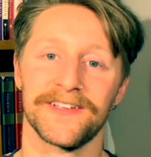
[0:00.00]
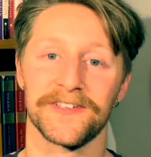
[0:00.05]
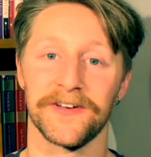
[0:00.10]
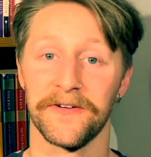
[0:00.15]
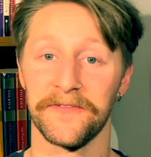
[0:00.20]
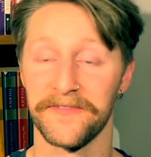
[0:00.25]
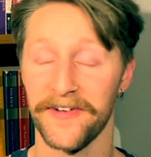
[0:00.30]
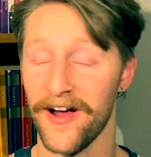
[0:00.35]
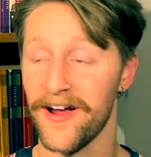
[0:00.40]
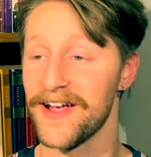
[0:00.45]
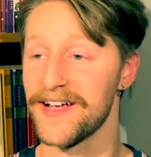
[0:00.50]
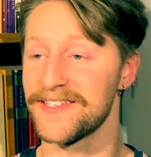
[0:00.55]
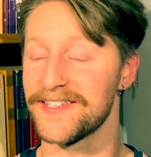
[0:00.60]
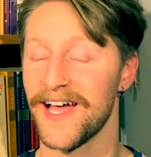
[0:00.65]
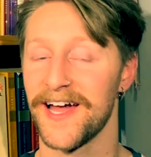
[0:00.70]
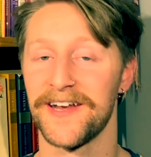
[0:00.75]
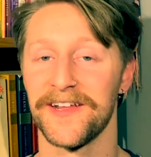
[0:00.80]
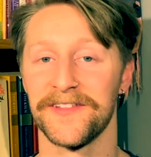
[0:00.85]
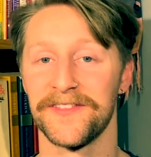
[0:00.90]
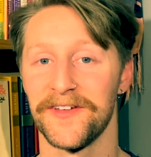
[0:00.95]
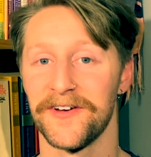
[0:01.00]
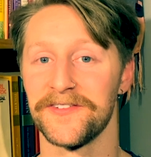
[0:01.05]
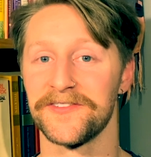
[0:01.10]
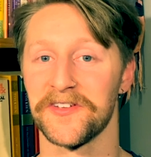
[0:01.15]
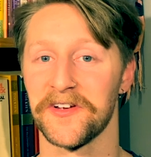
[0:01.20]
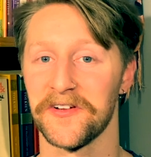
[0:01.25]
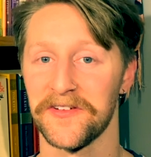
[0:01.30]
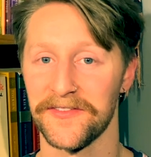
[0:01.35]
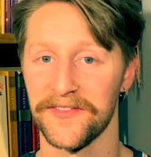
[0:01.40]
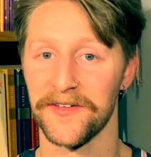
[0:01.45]
So I'm very excited. Those
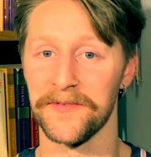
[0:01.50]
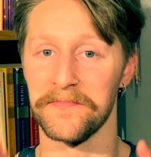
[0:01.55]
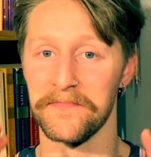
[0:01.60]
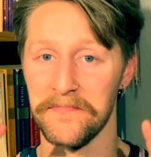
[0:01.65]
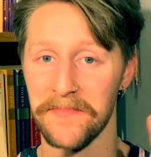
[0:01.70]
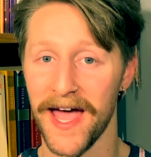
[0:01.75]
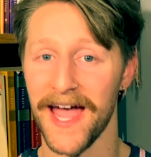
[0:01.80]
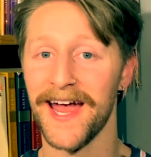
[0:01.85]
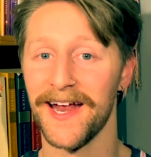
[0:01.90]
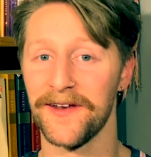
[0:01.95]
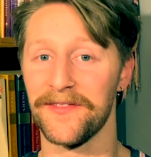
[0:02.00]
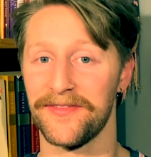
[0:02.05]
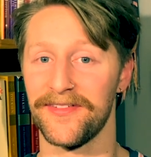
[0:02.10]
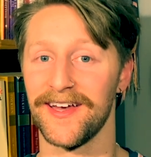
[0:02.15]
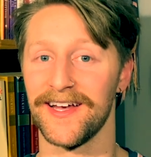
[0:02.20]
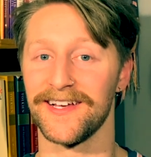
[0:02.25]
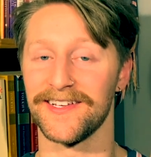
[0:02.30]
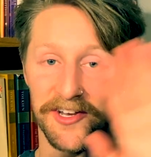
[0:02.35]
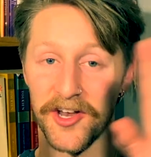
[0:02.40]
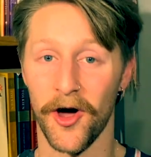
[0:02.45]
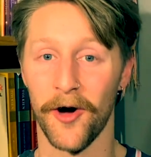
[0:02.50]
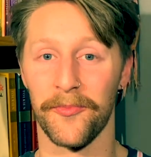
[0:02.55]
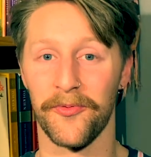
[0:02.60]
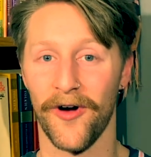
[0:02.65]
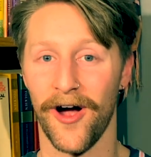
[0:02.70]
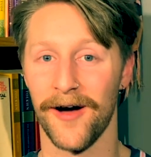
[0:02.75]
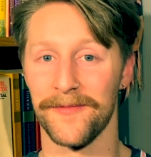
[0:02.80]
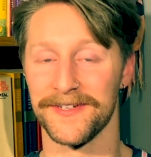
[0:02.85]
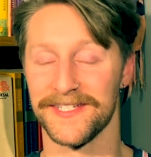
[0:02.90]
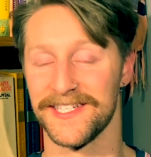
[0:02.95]
are the main things. No
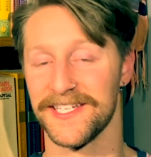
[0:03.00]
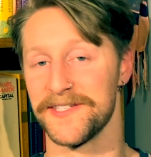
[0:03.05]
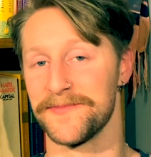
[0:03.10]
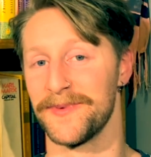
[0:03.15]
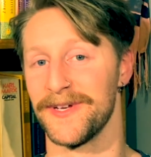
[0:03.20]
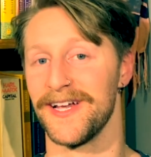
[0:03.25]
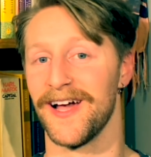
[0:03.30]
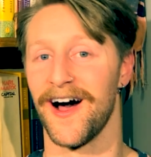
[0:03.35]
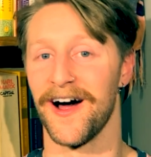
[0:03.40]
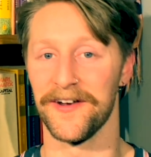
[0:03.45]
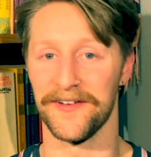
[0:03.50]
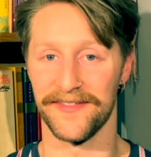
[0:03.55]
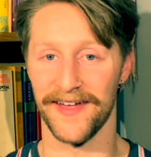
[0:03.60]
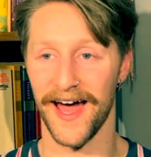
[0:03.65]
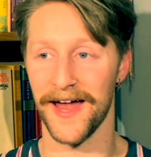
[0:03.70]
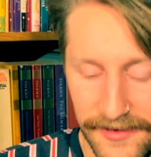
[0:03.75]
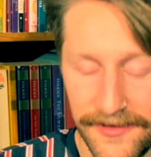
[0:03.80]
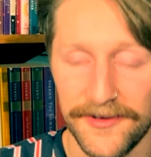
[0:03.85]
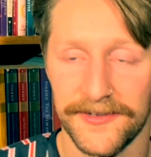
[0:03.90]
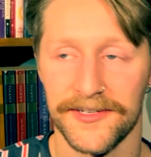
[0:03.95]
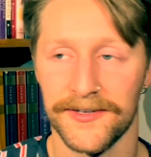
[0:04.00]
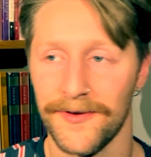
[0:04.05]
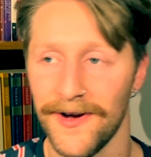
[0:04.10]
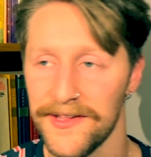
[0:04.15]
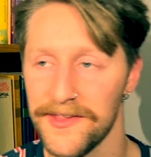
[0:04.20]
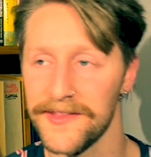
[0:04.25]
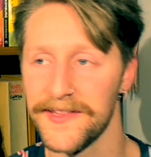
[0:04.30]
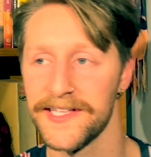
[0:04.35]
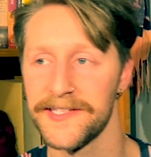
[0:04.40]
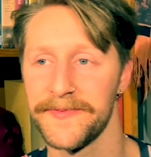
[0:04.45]
promises beyond that. There's a
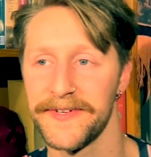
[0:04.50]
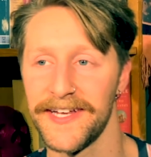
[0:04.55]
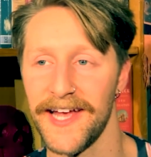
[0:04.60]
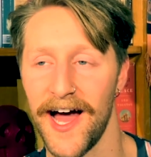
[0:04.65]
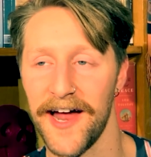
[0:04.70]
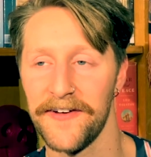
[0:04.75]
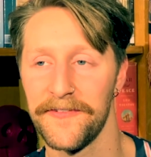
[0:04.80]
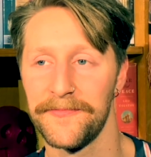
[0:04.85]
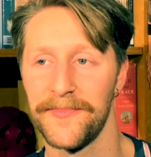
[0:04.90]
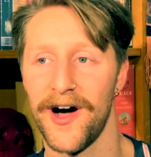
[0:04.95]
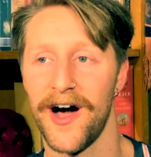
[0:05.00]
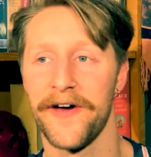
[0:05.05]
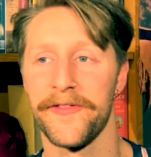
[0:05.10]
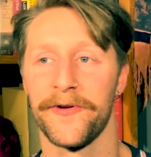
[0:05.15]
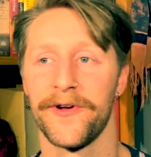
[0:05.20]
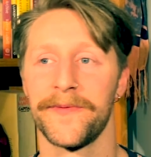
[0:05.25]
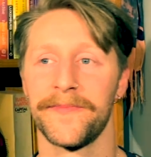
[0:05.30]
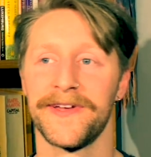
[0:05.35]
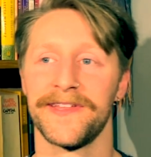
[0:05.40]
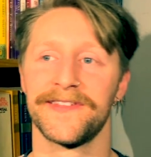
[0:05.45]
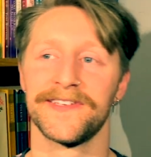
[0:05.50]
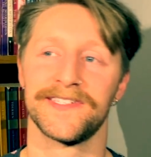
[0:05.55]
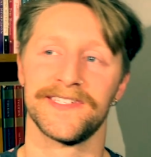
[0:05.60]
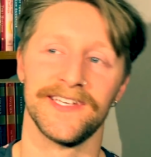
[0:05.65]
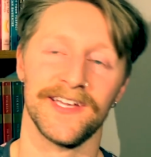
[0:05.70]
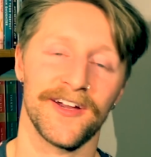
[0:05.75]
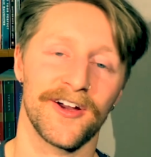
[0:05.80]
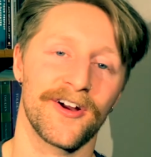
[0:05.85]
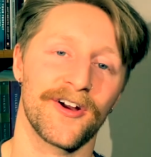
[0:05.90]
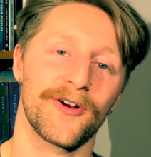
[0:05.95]
question that's been kind of bothering me this
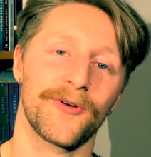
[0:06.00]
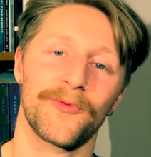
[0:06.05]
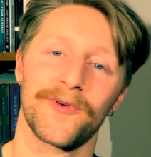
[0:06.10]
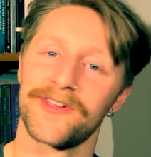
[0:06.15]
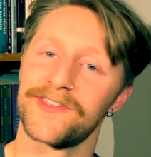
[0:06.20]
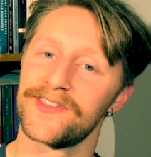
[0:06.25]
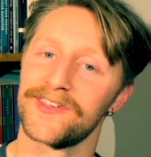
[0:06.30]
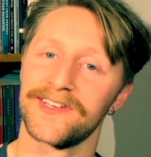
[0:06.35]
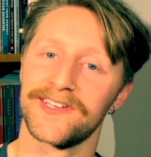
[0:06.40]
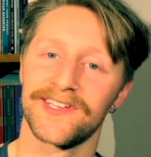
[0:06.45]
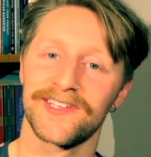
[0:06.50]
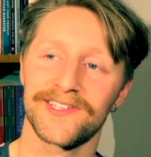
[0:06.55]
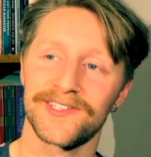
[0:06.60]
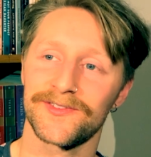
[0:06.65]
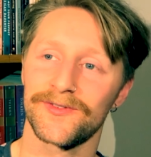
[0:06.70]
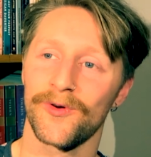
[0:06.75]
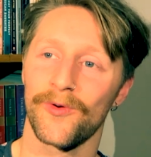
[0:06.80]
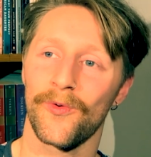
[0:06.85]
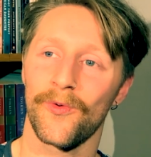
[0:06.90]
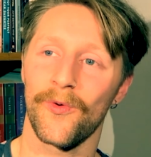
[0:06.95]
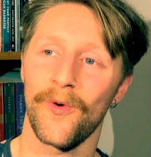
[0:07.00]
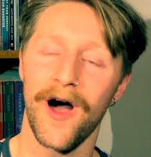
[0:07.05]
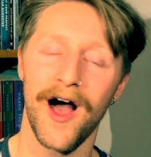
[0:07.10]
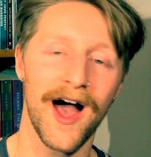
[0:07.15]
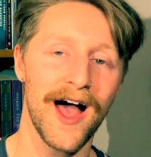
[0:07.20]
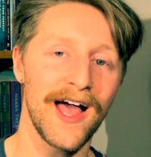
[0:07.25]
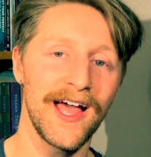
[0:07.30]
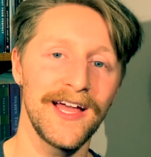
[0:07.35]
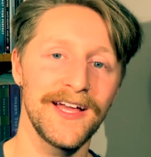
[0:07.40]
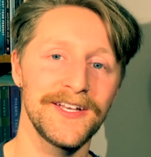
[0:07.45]
year, which is
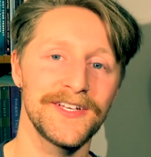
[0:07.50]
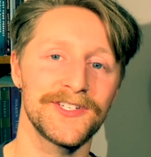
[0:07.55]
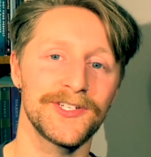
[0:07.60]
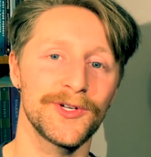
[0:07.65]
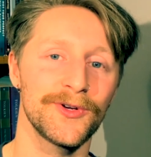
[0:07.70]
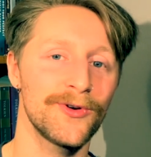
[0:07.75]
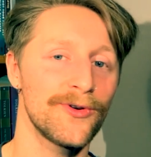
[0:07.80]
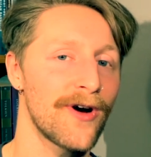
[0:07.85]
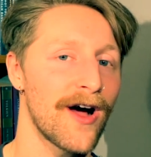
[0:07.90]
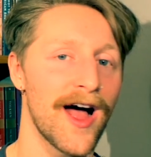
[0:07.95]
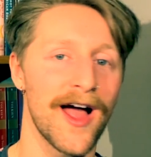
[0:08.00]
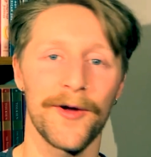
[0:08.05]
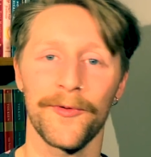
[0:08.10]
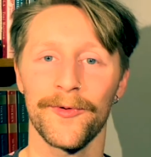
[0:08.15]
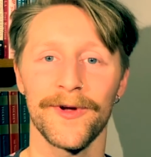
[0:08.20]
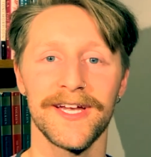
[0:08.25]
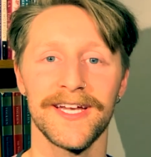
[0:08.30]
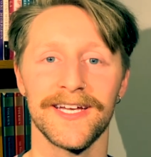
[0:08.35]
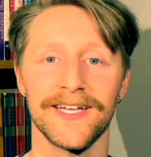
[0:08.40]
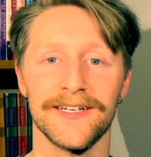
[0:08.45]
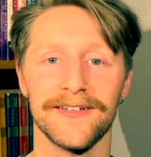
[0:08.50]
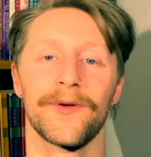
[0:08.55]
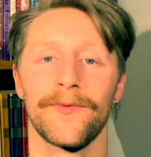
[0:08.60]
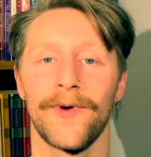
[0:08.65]
why do I read?